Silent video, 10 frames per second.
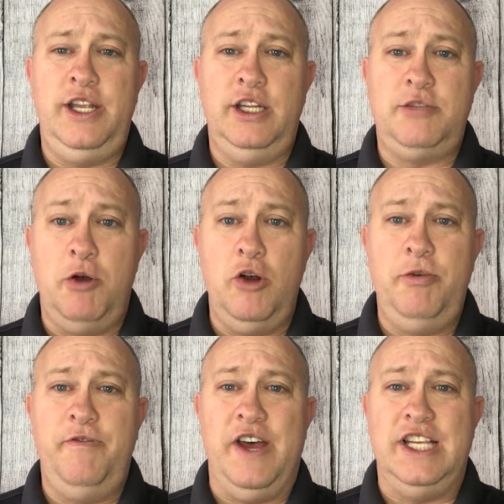smart home
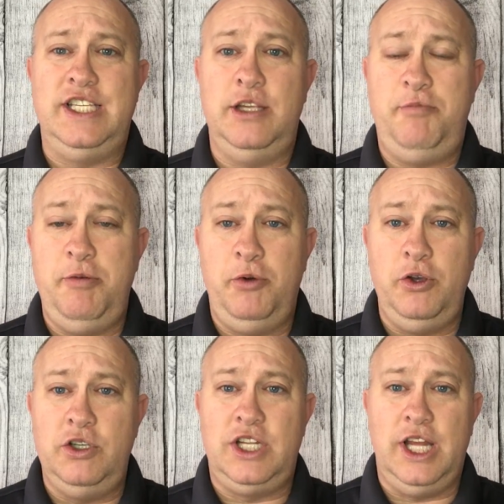devices that people
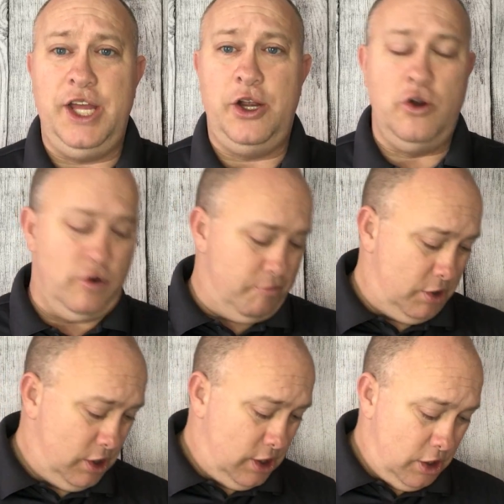use to light their home
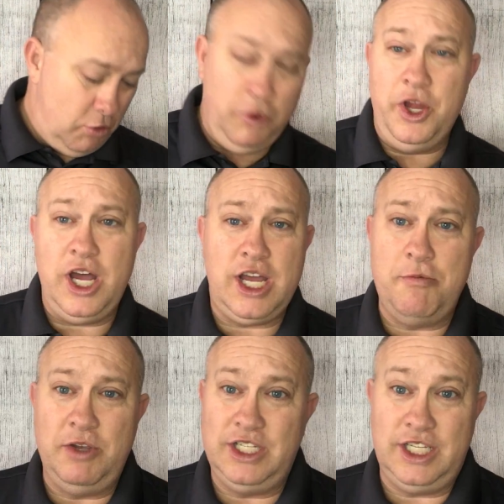will not
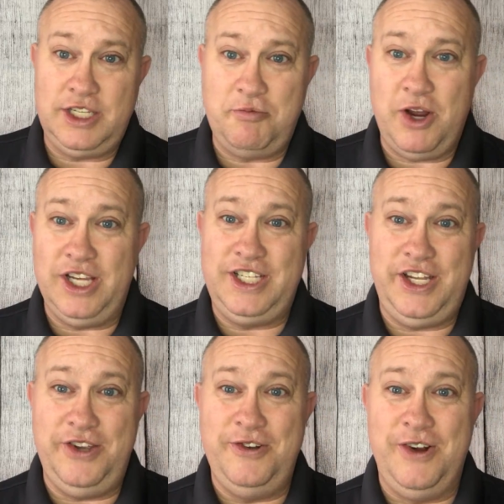come as a surprise
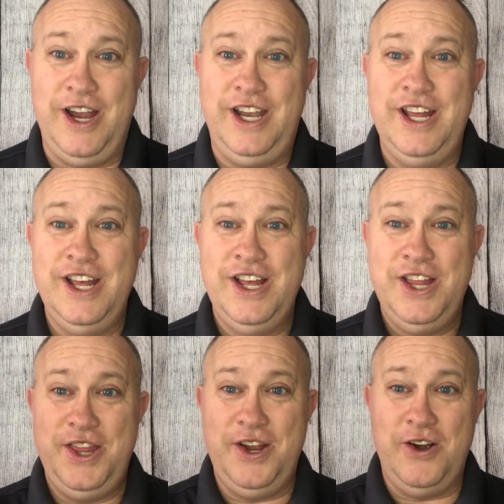to you, right?
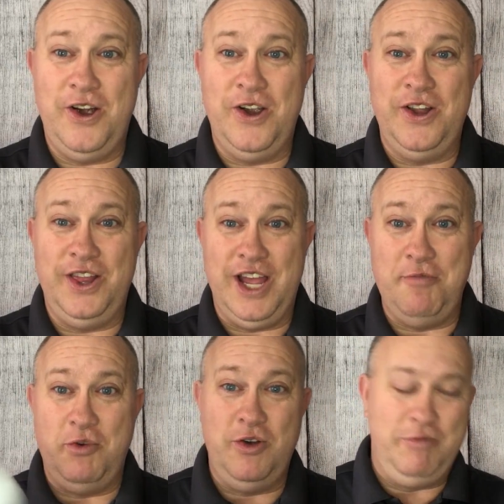There are
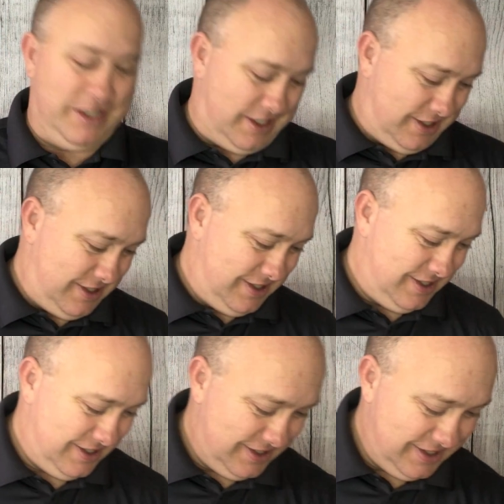light bulbs,
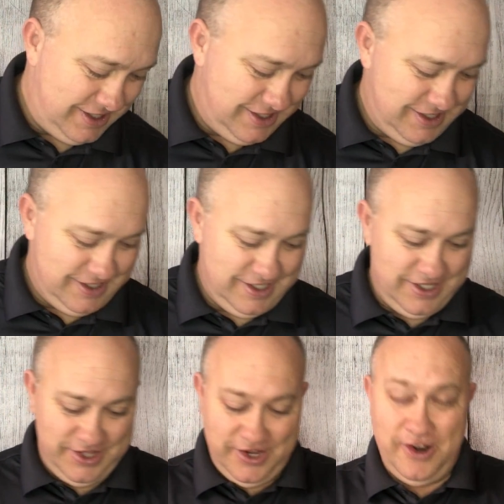
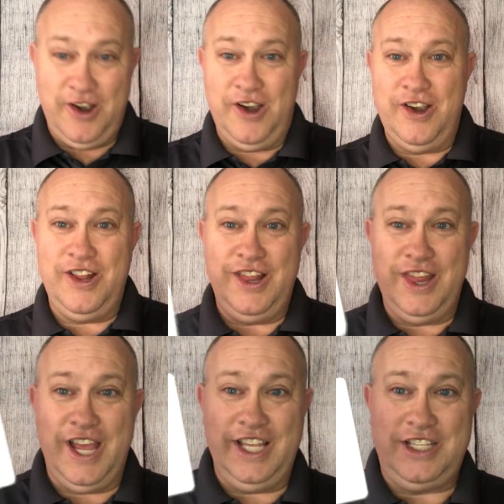there are
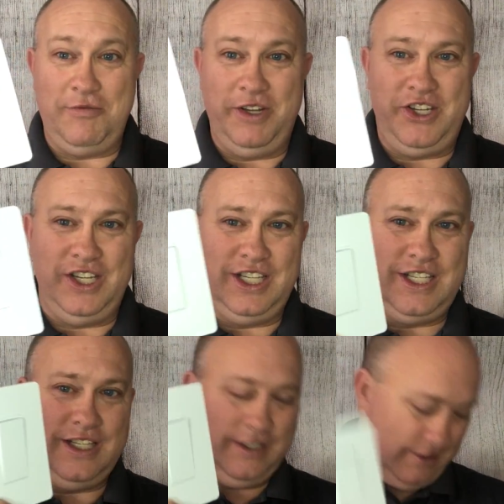light
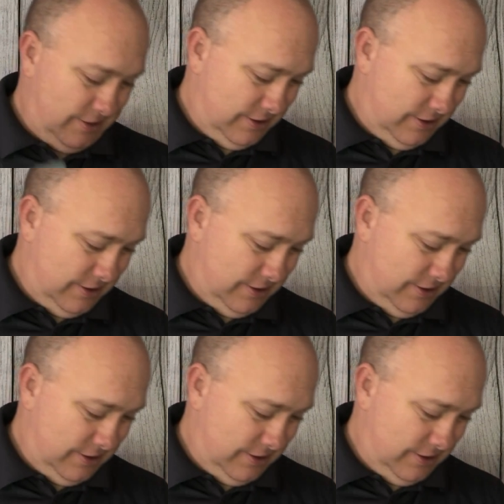switches,